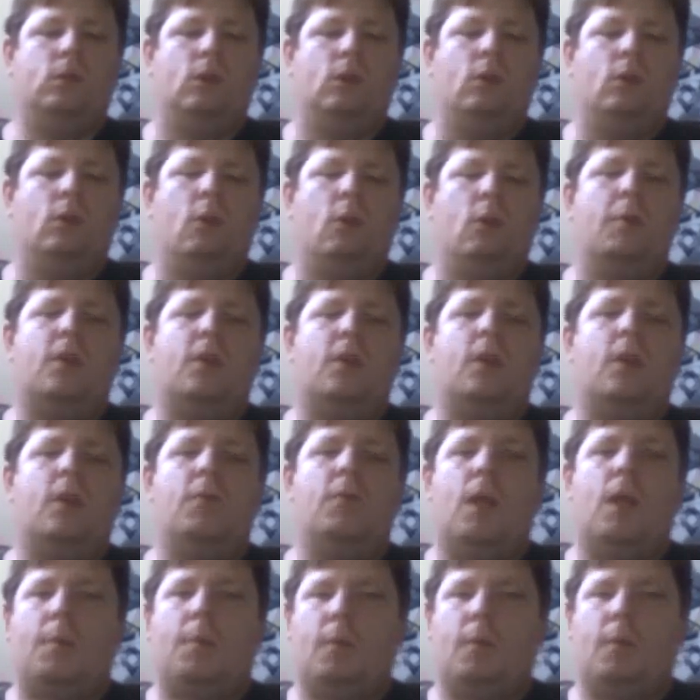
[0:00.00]
Ruby's going to
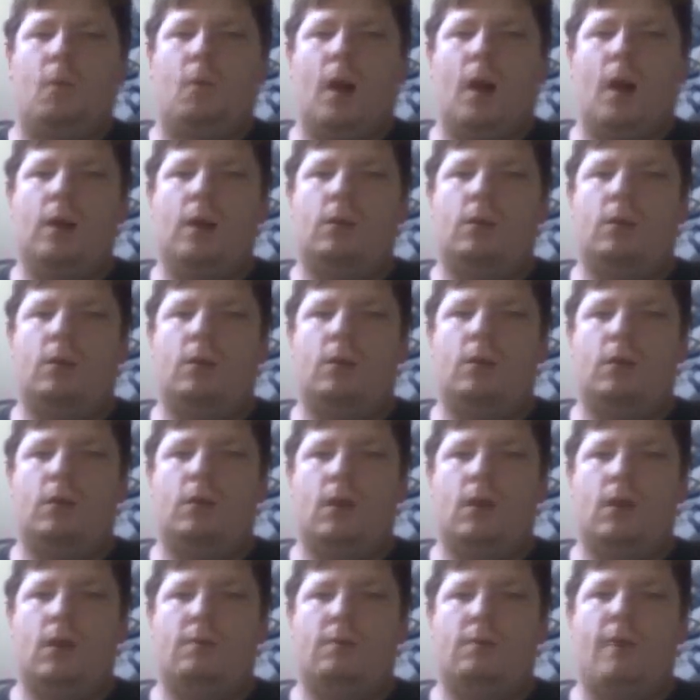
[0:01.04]
meet up with Weiss,
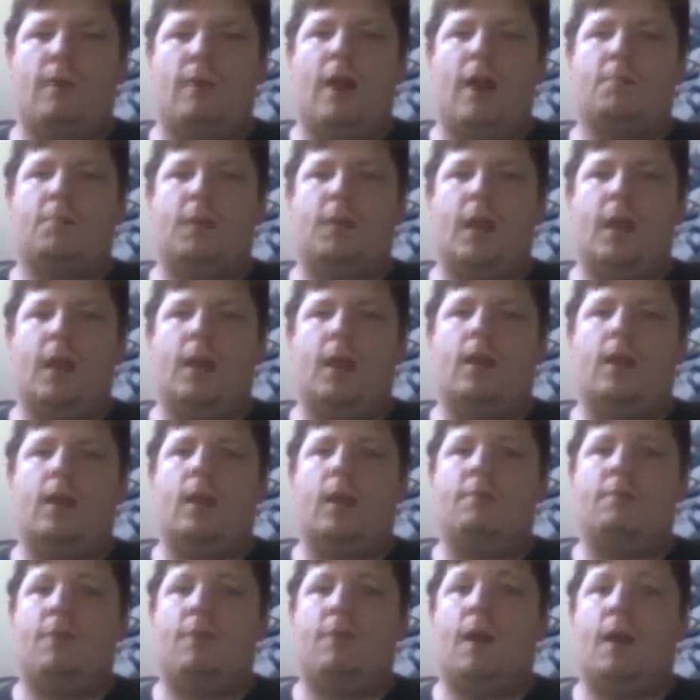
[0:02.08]
find Blake,
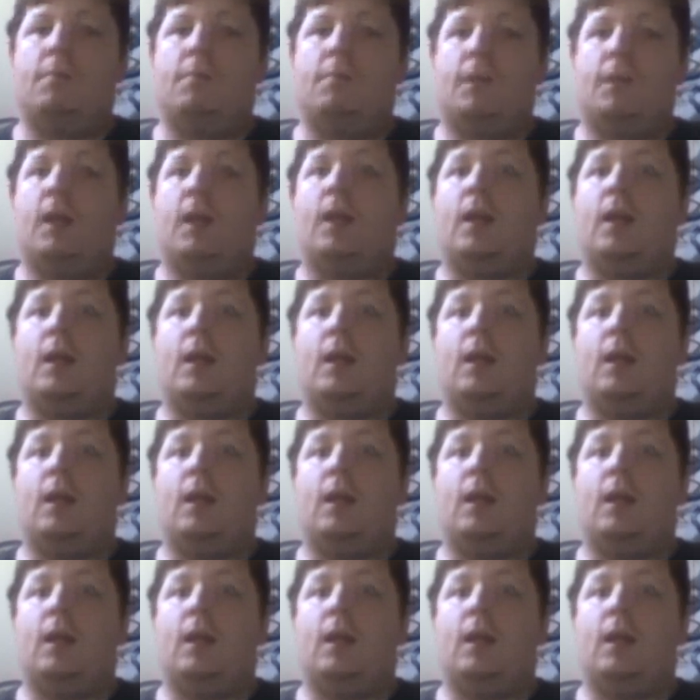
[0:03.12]
and find Blake